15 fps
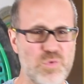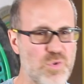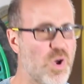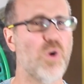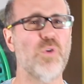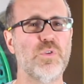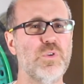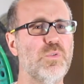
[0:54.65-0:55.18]

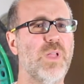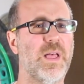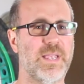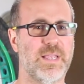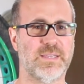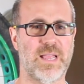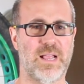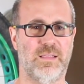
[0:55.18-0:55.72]
know you
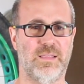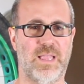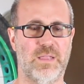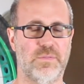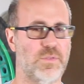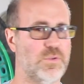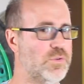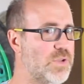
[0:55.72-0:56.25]
like it that
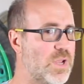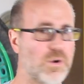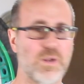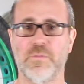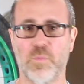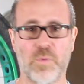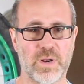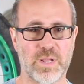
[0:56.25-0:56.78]
length and you don't
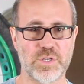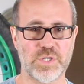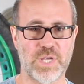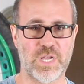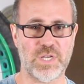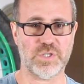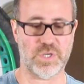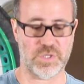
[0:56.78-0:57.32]
ever want to
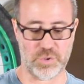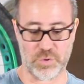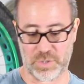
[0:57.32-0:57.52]
change it and